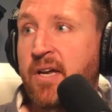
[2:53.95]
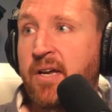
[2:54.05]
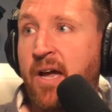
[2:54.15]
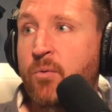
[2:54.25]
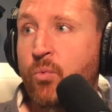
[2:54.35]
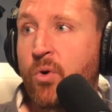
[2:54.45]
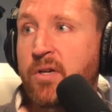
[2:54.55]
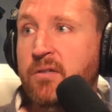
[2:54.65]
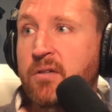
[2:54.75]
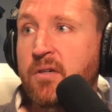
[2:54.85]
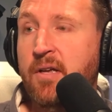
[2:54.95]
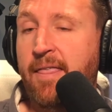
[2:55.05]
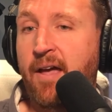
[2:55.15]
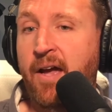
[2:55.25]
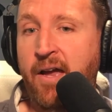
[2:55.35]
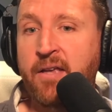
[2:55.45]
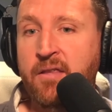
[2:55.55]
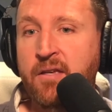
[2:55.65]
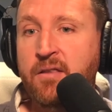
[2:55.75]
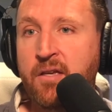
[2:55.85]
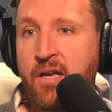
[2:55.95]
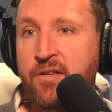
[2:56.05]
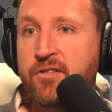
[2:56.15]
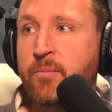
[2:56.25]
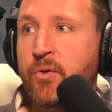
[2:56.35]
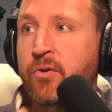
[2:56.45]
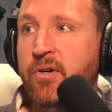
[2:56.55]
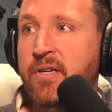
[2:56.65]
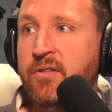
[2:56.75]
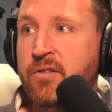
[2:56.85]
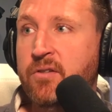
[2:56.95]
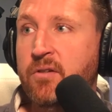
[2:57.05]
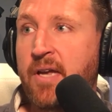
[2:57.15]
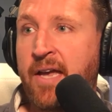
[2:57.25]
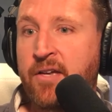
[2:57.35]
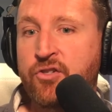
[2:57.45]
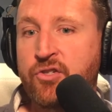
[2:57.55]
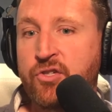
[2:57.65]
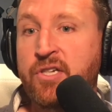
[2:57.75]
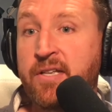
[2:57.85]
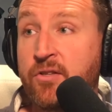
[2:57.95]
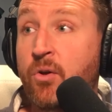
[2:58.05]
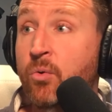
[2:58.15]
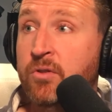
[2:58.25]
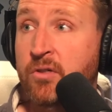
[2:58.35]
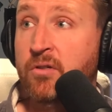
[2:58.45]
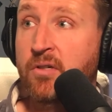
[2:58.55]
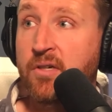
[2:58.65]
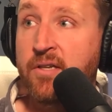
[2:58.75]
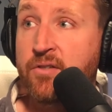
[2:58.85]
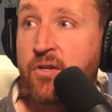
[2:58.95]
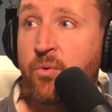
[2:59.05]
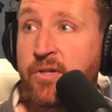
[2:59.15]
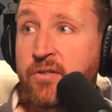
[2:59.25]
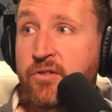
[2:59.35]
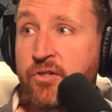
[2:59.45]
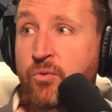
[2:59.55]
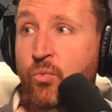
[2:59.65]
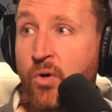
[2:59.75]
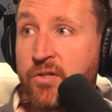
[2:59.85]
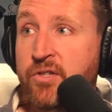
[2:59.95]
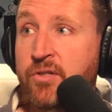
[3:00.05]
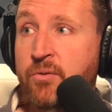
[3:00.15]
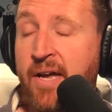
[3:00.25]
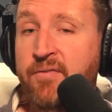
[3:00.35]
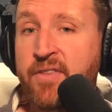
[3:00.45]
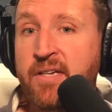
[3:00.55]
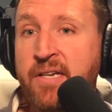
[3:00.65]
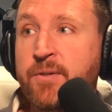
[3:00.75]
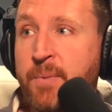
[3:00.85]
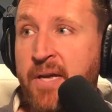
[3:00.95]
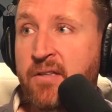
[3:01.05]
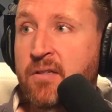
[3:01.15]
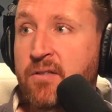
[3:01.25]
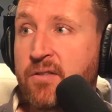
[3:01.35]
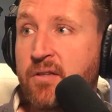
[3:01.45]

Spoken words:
I think the customer is, as she gets older, is going to want to have that independence